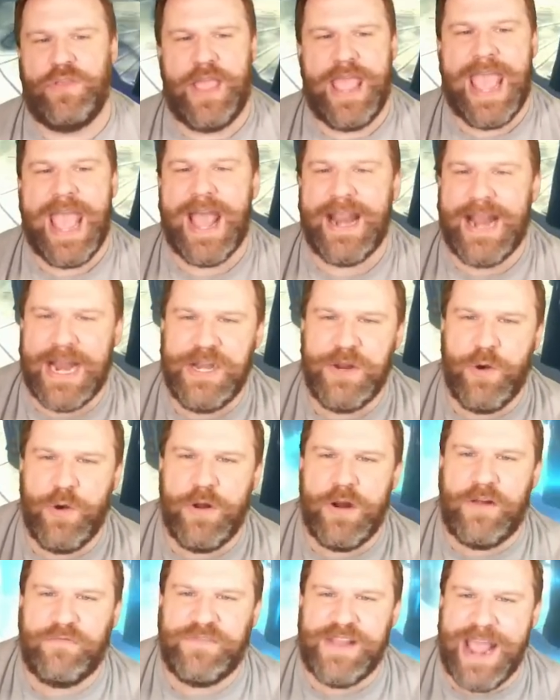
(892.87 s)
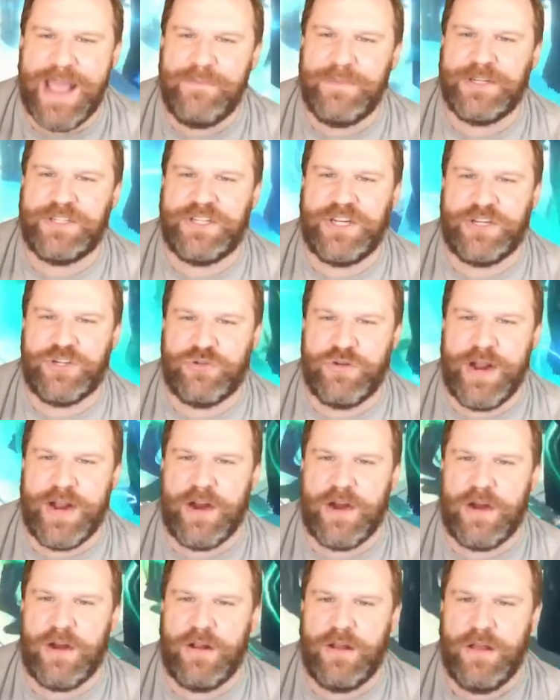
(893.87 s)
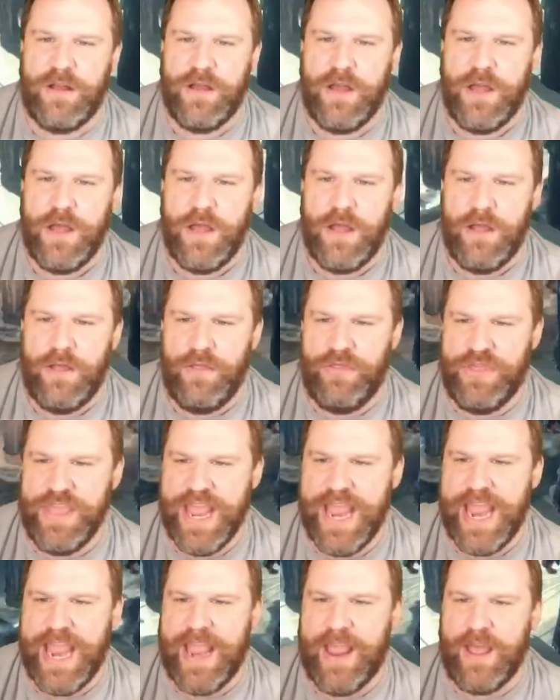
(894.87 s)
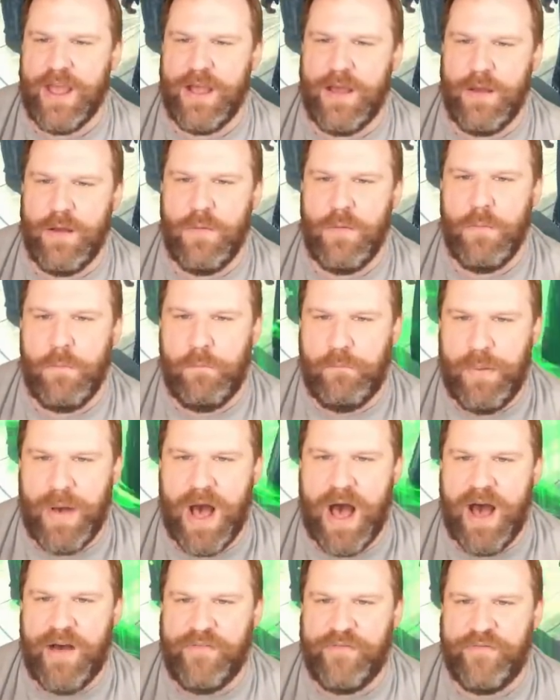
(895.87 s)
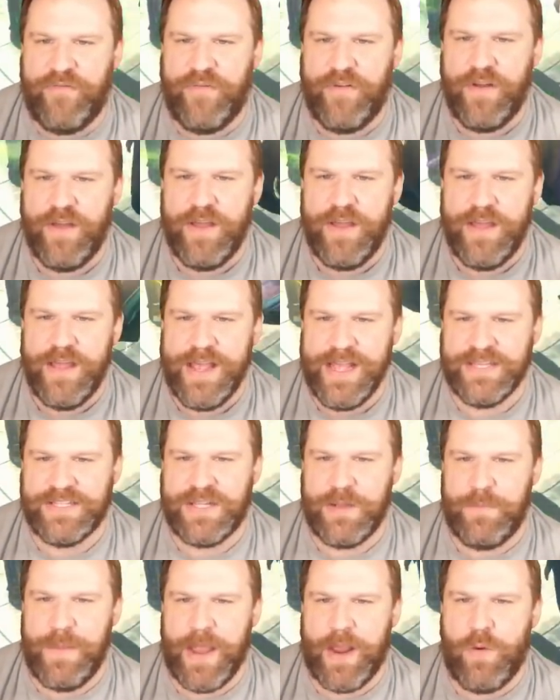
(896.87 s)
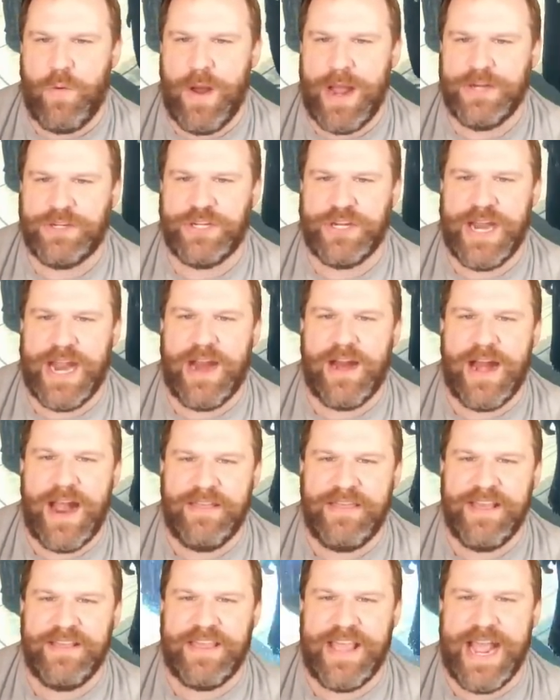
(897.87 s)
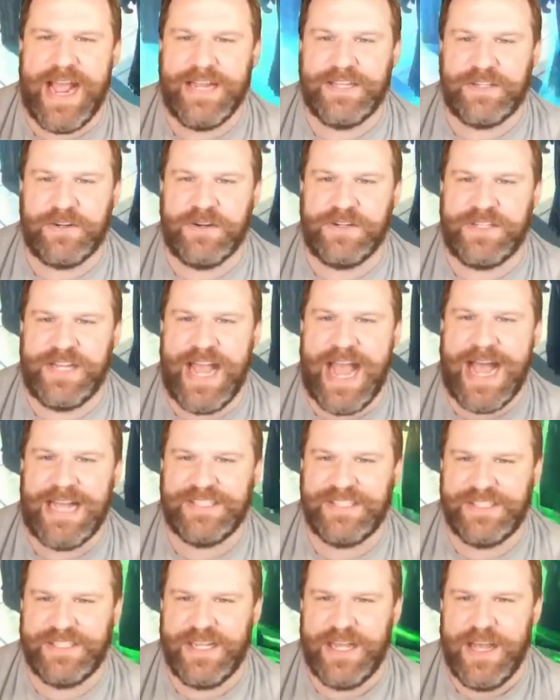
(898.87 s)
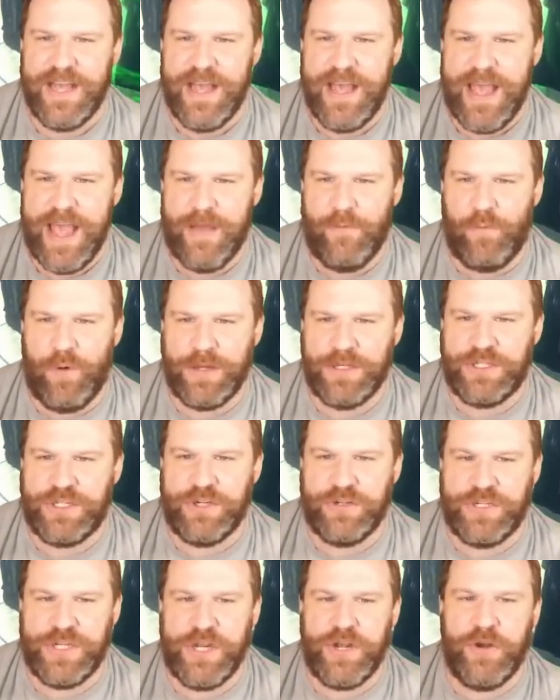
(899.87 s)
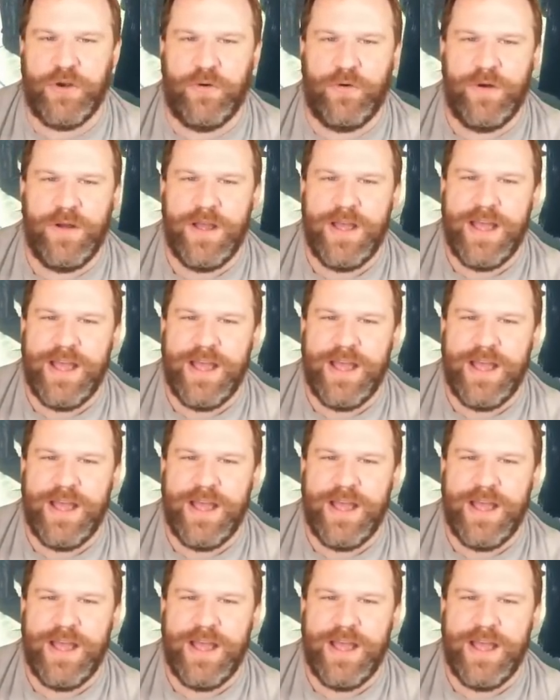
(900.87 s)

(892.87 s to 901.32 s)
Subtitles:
can I do enough damage to trigger the buff is the big question here, and I think the answer is yes. And once you do,